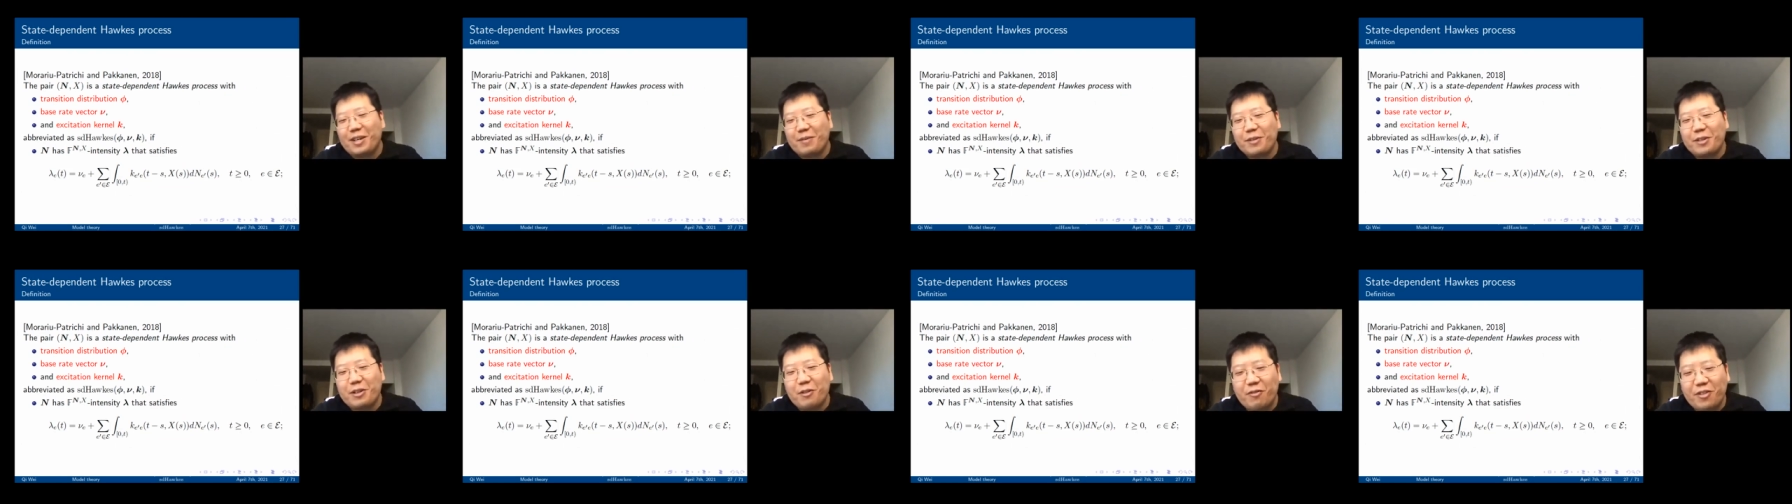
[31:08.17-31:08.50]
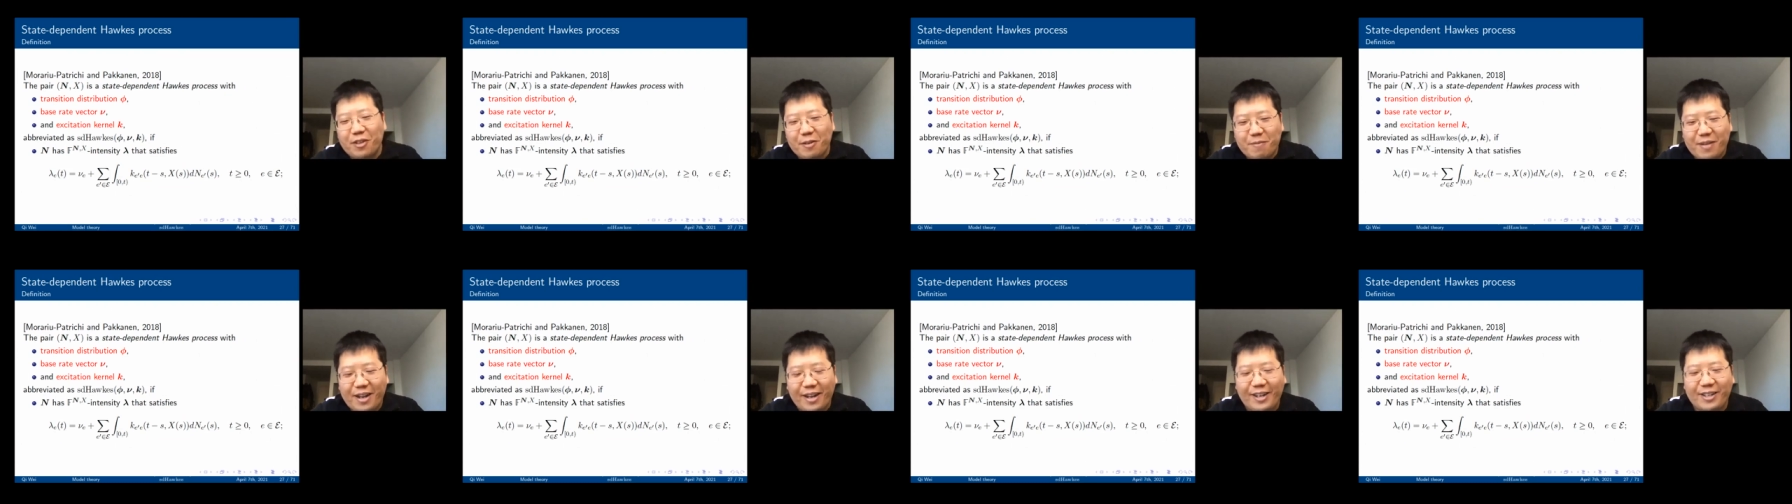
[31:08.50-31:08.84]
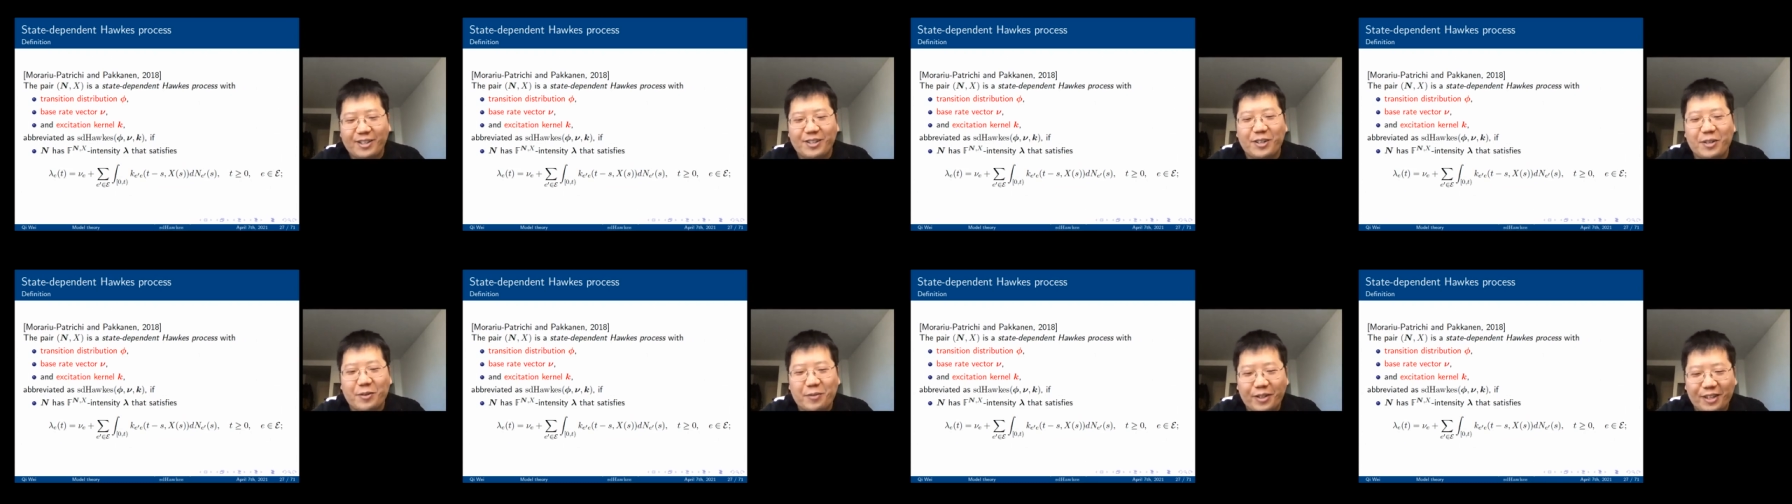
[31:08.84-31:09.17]
I mean, the feedback
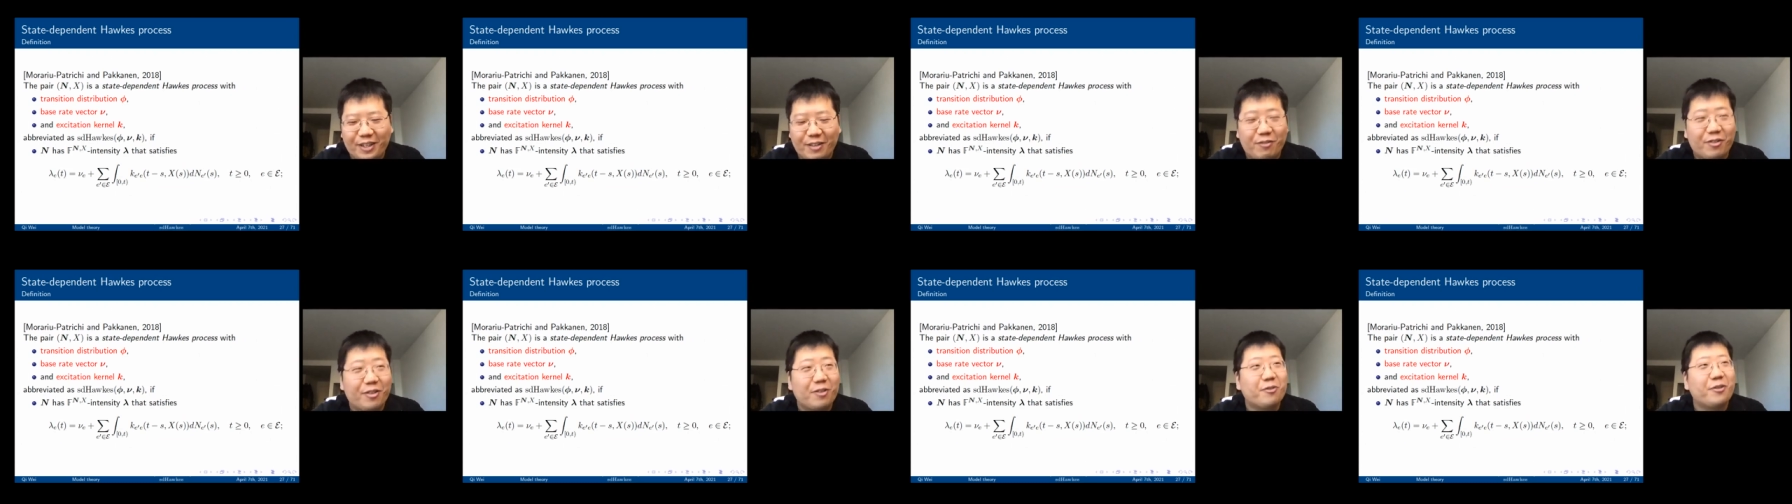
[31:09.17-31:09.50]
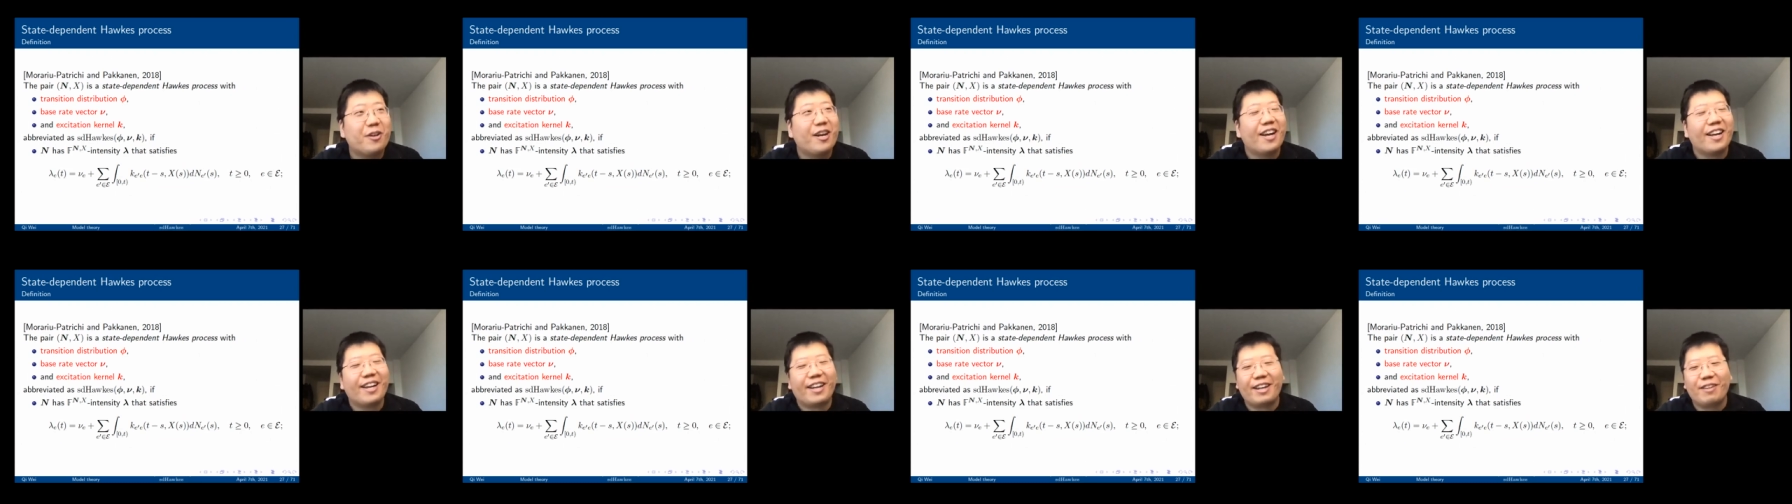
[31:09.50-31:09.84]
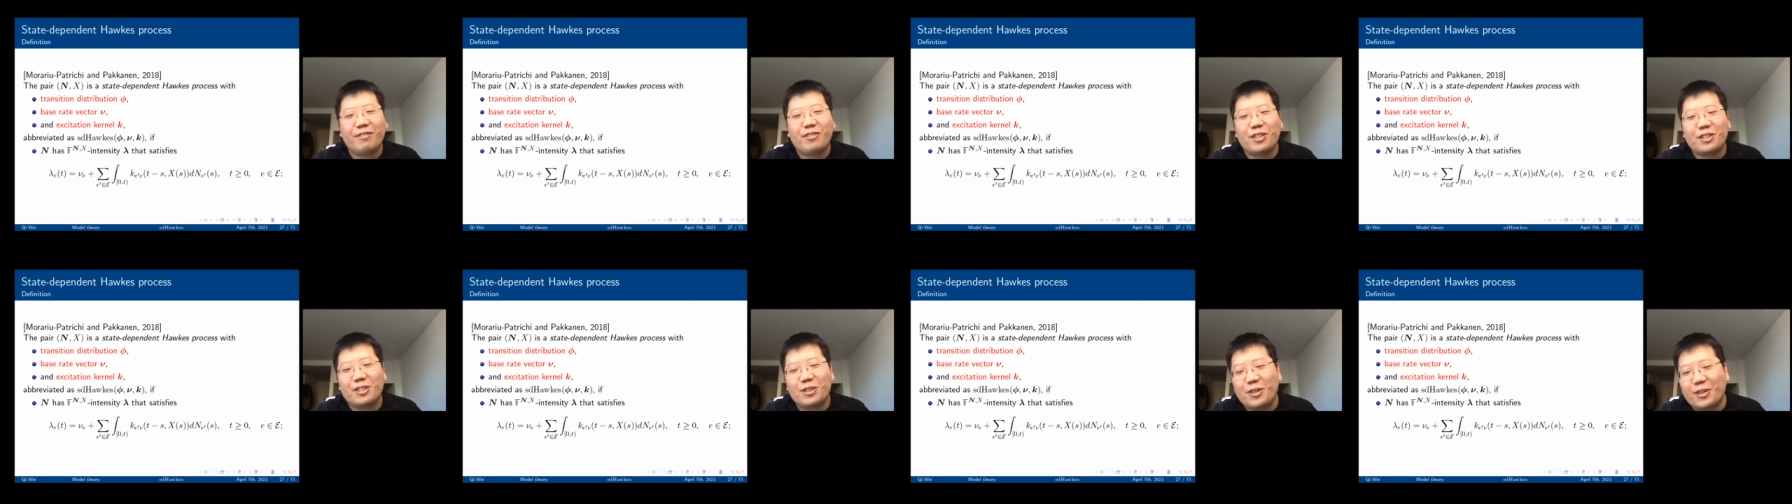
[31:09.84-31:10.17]
is a little bit different. When I
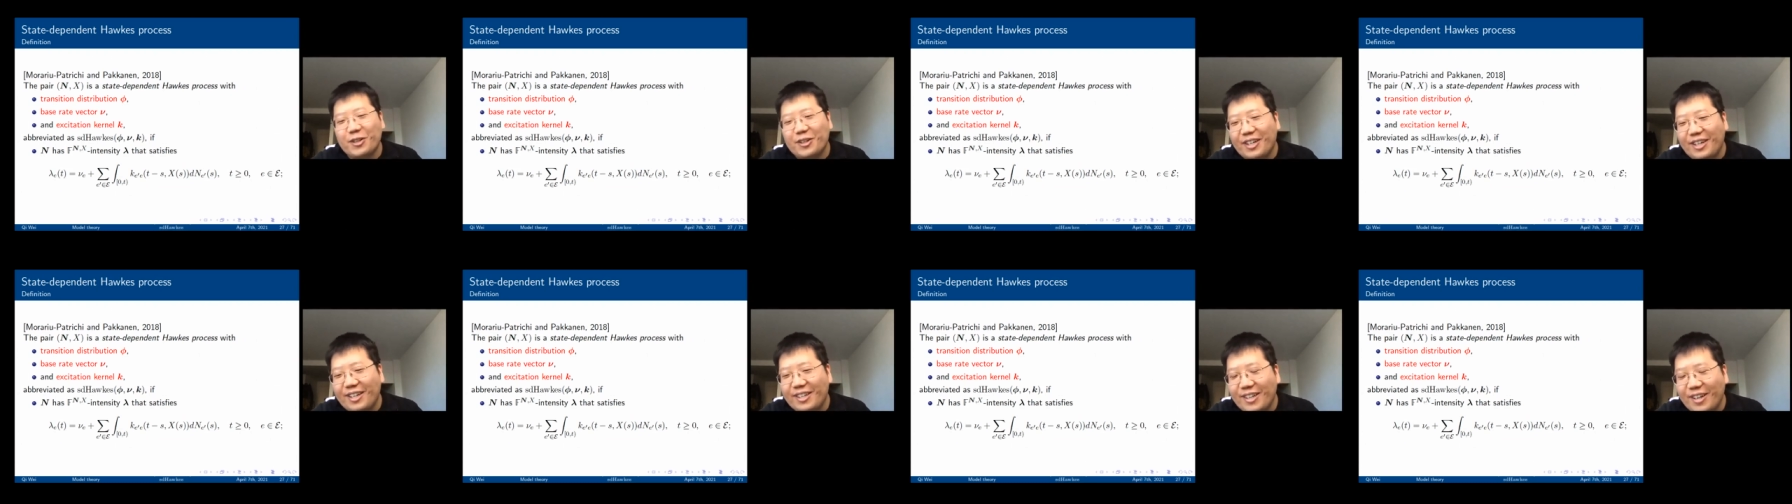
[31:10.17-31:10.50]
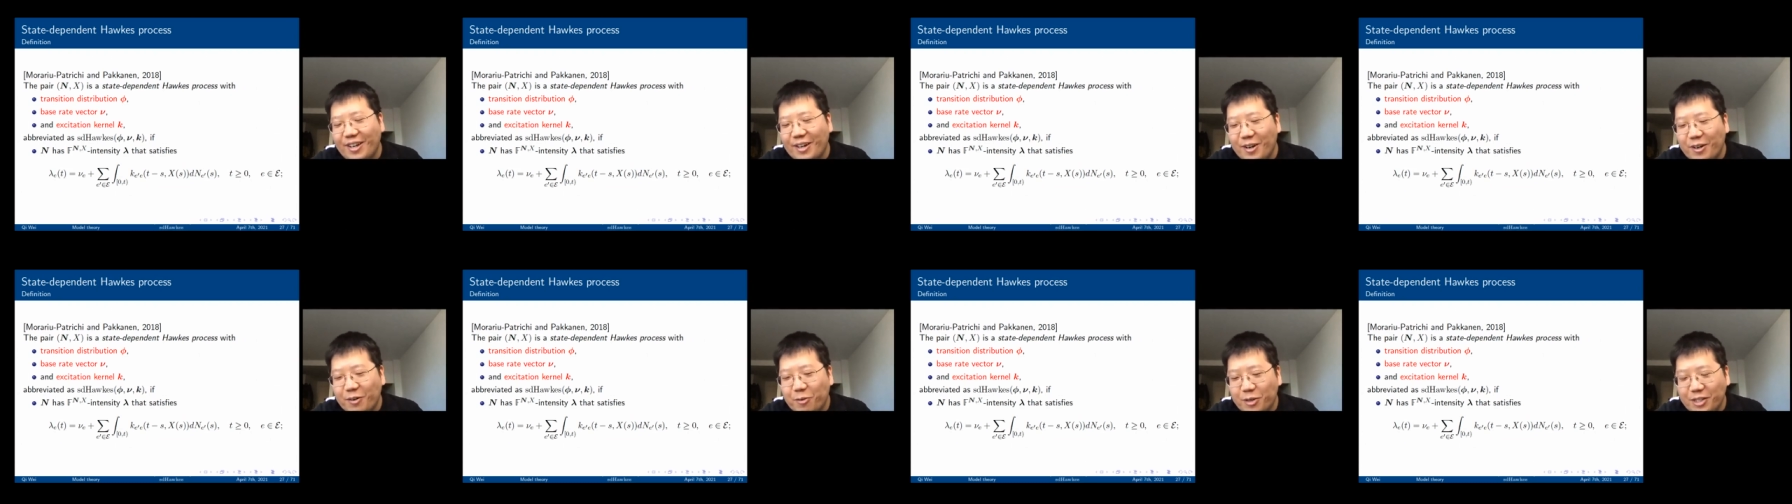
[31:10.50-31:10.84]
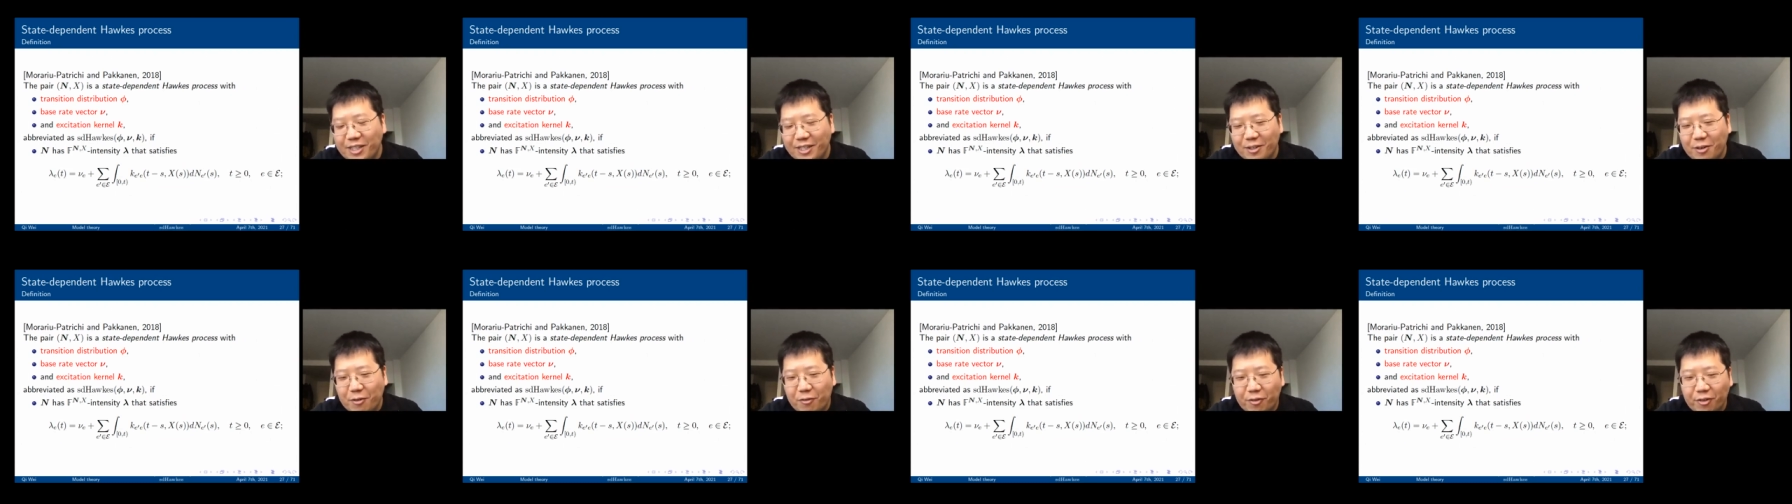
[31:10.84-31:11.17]
give the talk
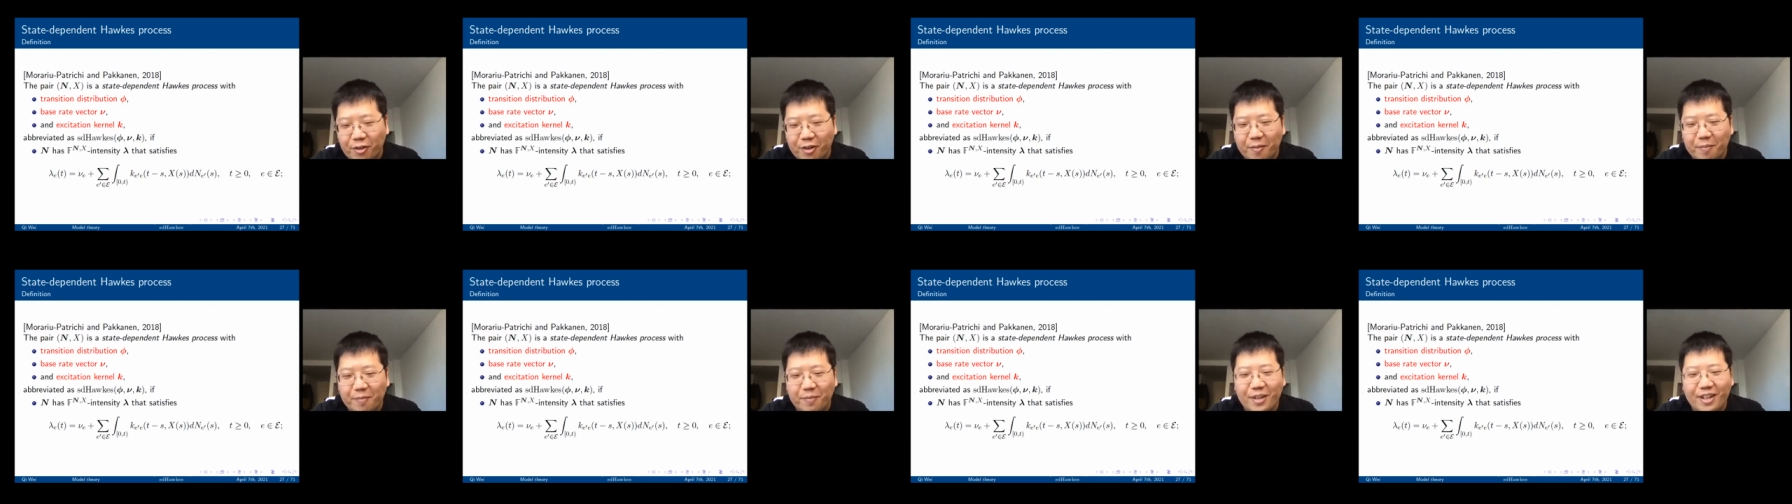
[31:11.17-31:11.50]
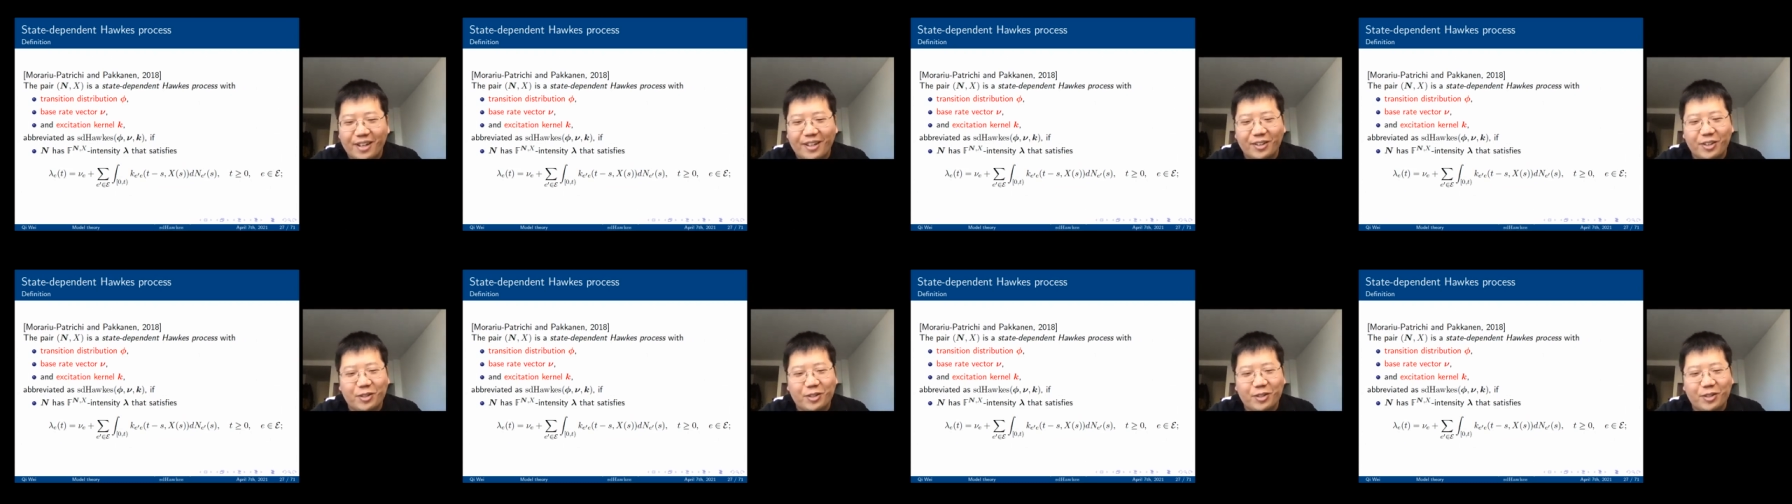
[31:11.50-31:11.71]
within the firm,